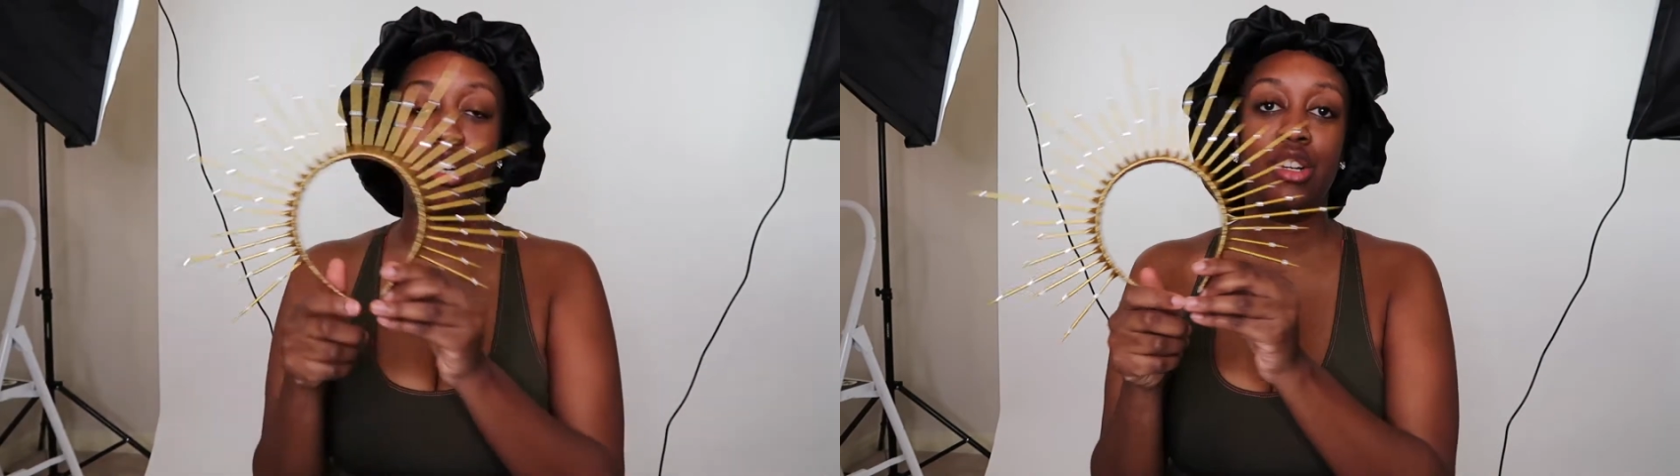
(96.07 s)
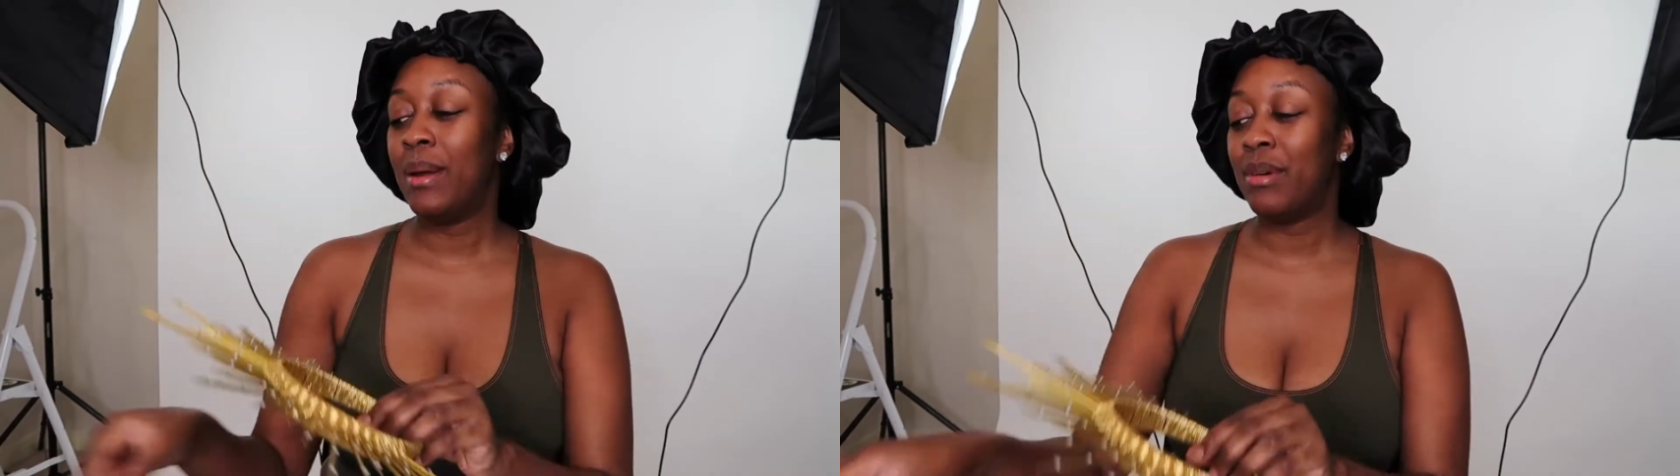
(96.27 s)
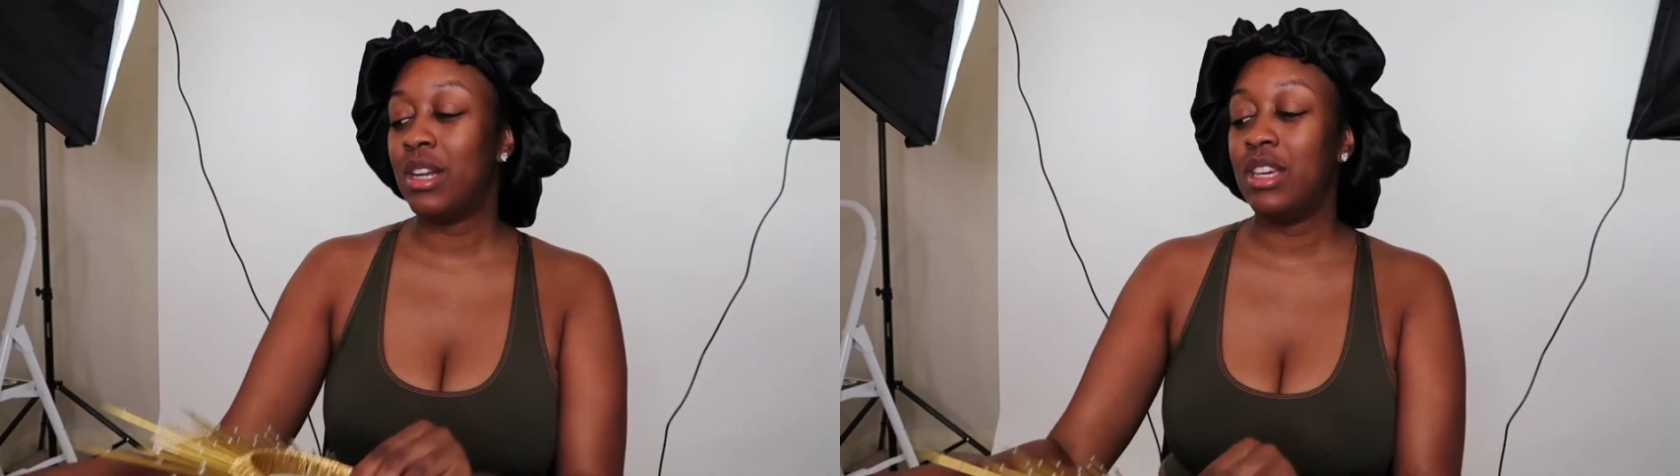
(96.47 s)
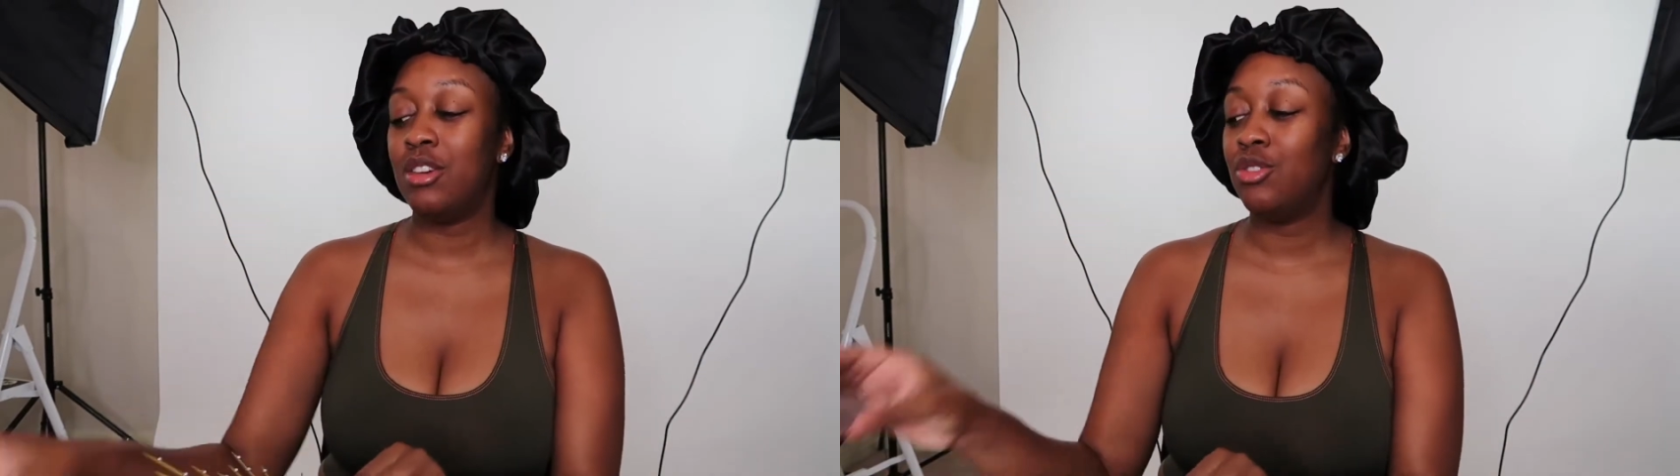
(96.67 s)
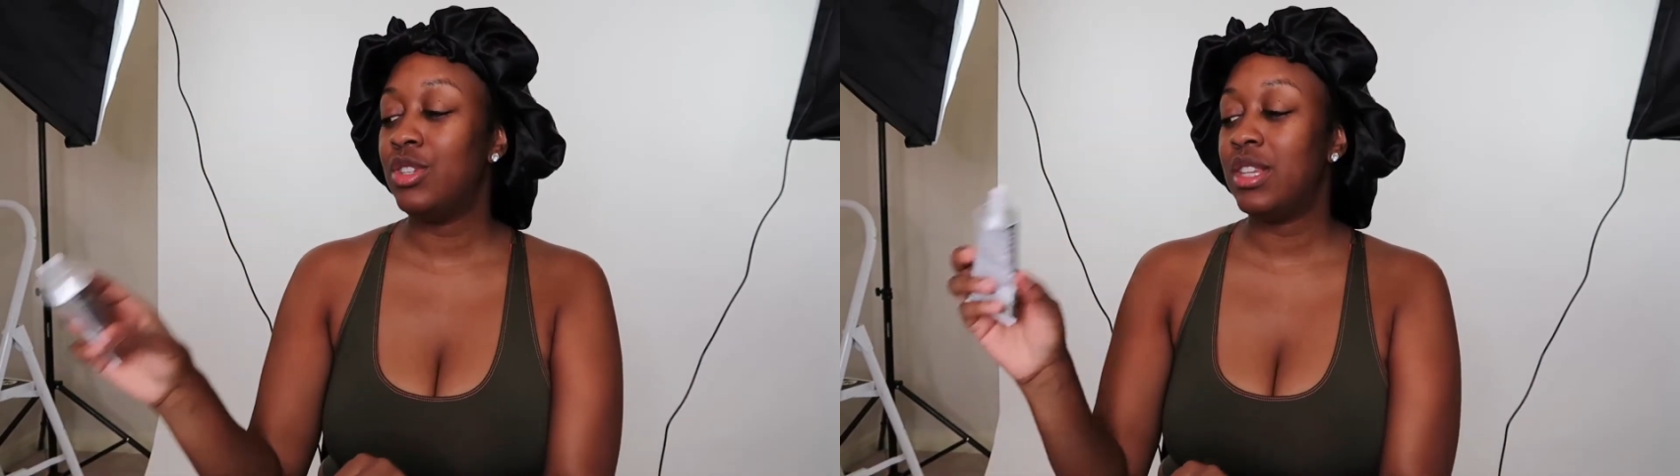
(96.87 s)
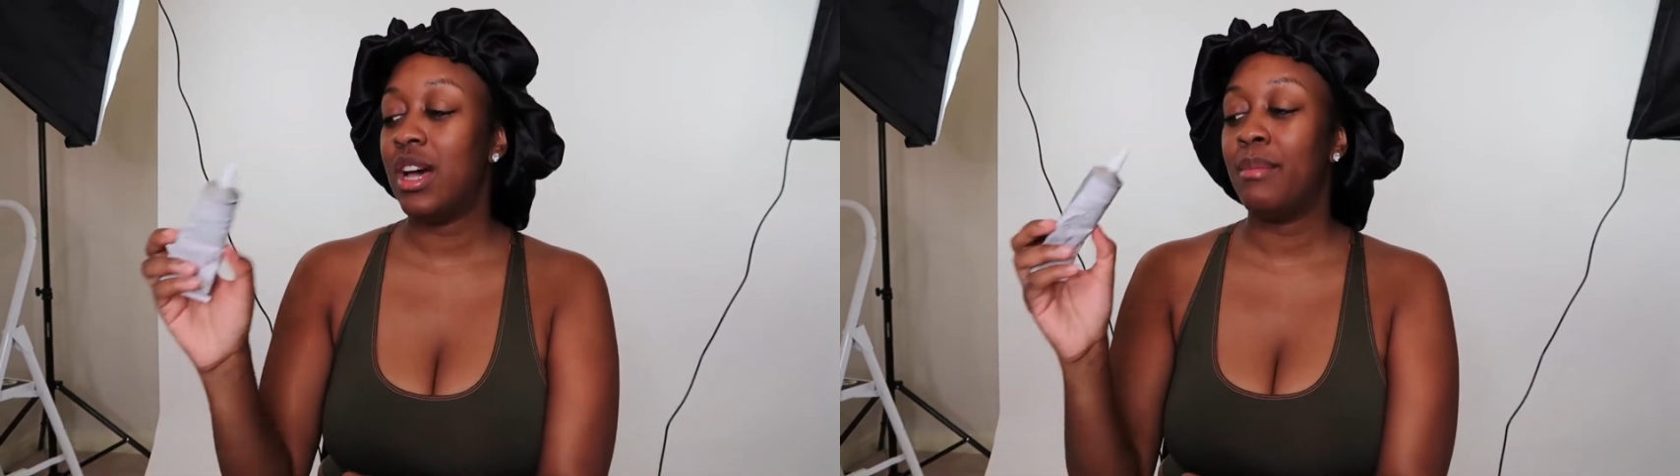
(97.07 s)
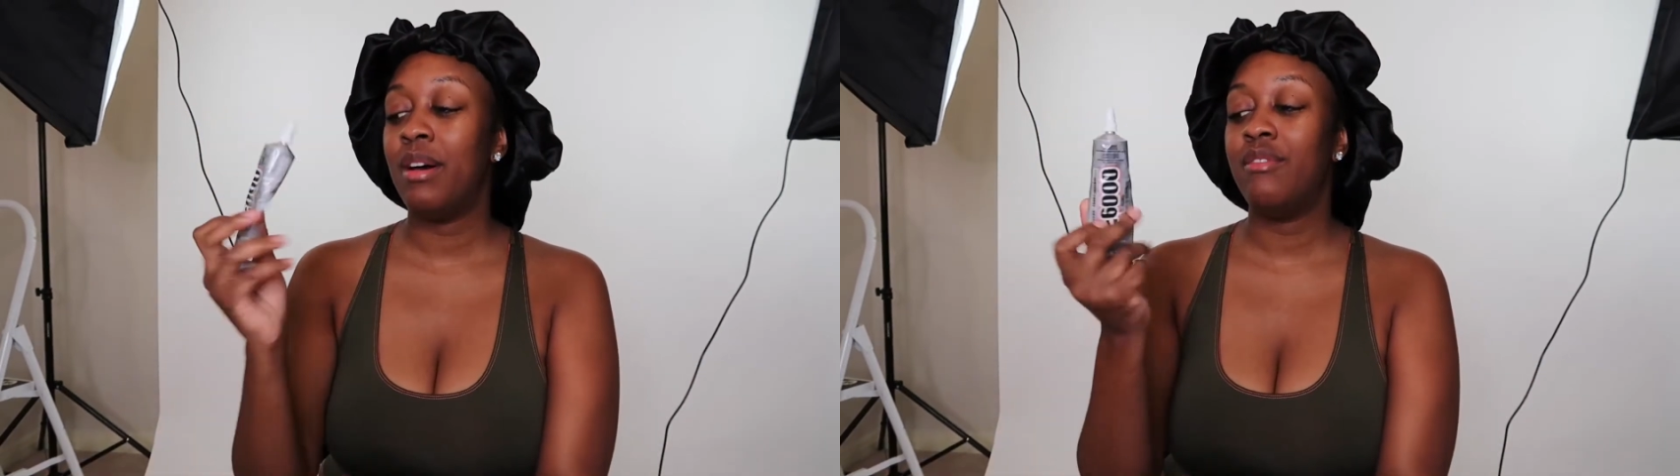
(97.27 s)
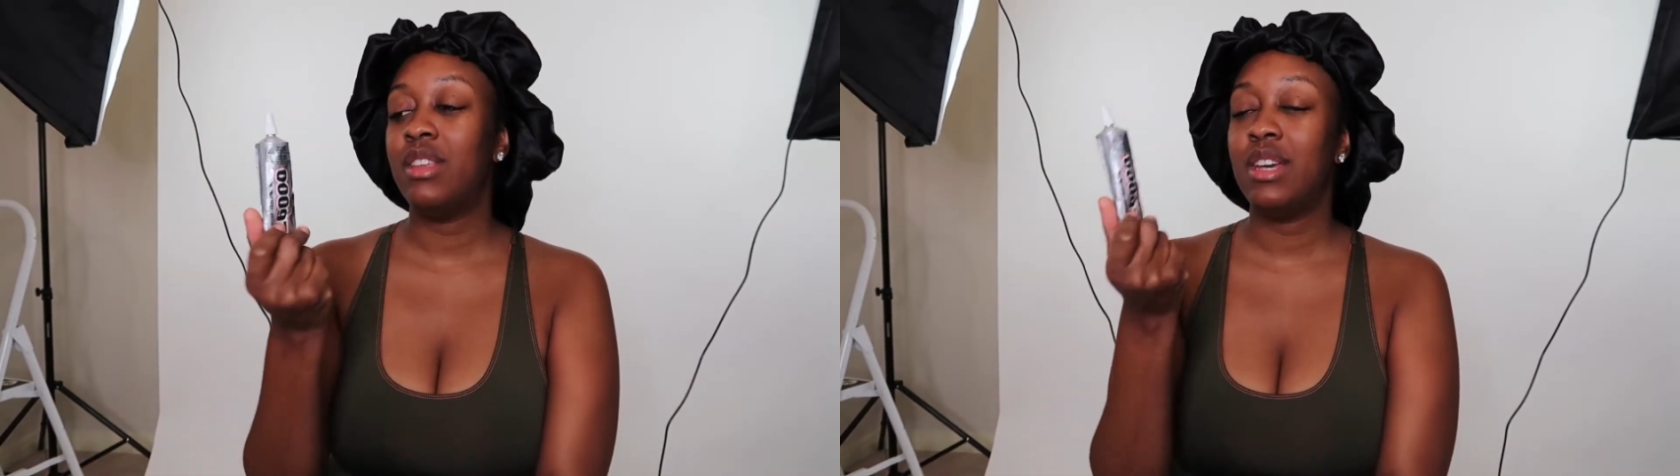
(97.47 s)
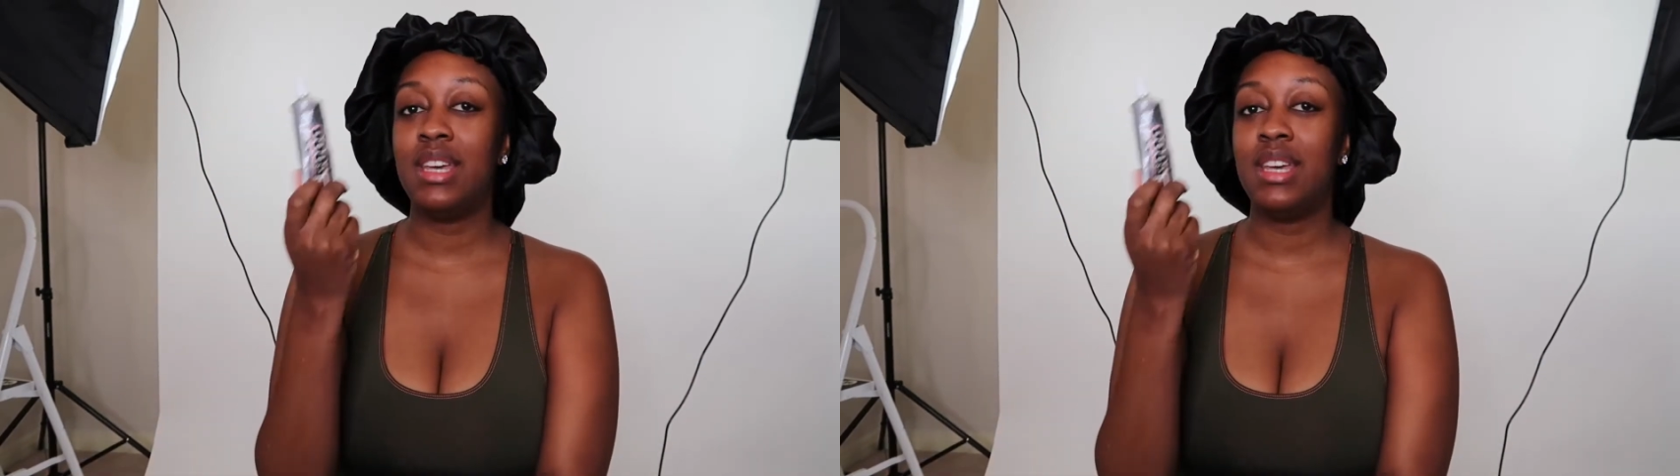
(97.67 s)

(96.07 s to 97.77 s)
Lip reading: But I'm gonna use some of the